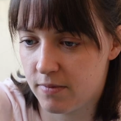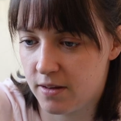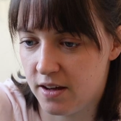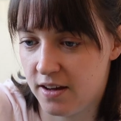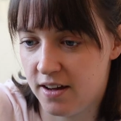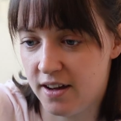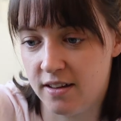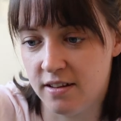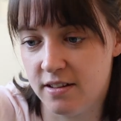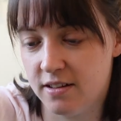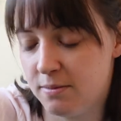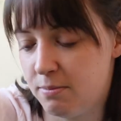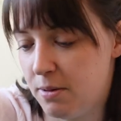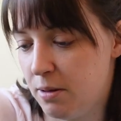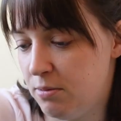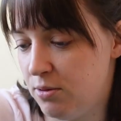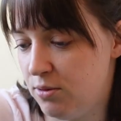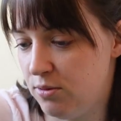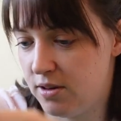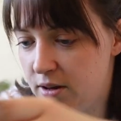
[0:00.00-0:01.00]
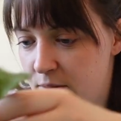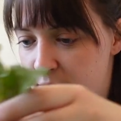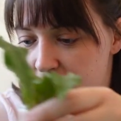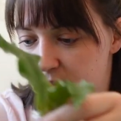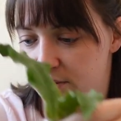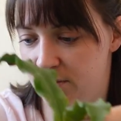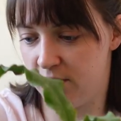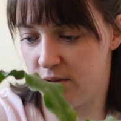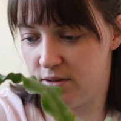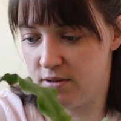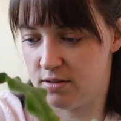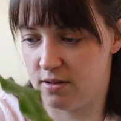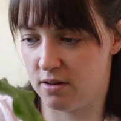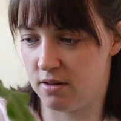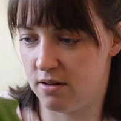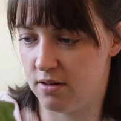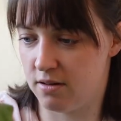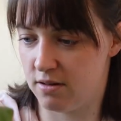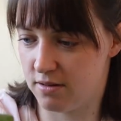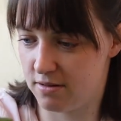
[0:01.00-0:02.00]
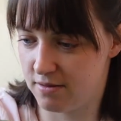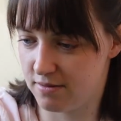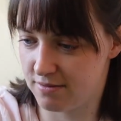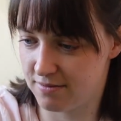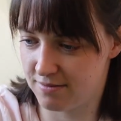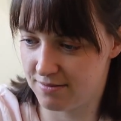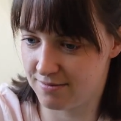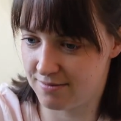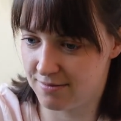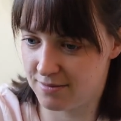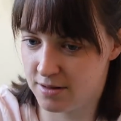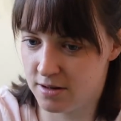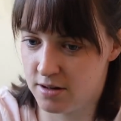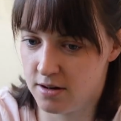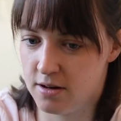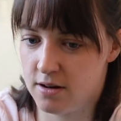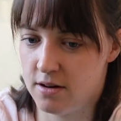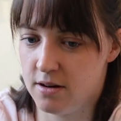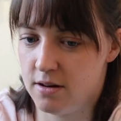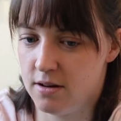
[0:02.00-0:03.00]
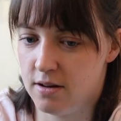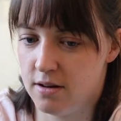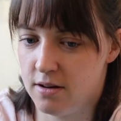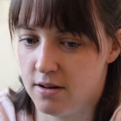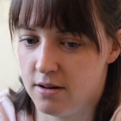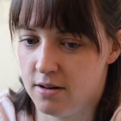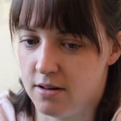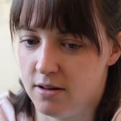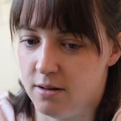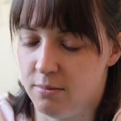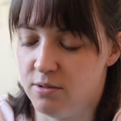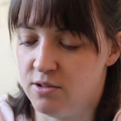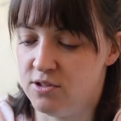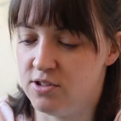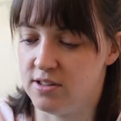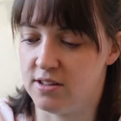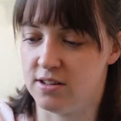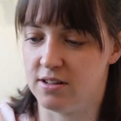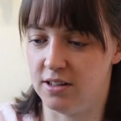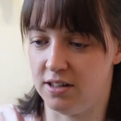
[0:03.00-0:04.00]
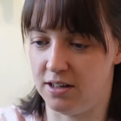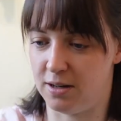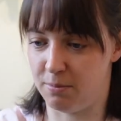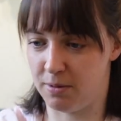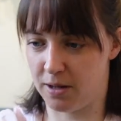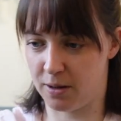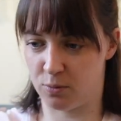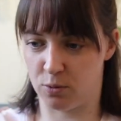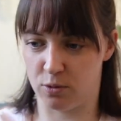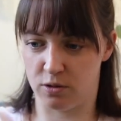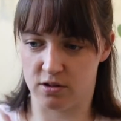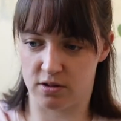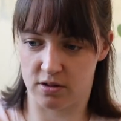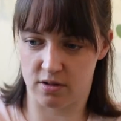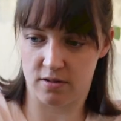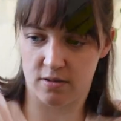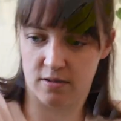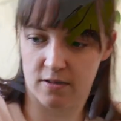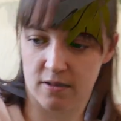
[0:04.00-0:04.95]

Okay, let's maybe do that one first. Oh, let me just clean up that water.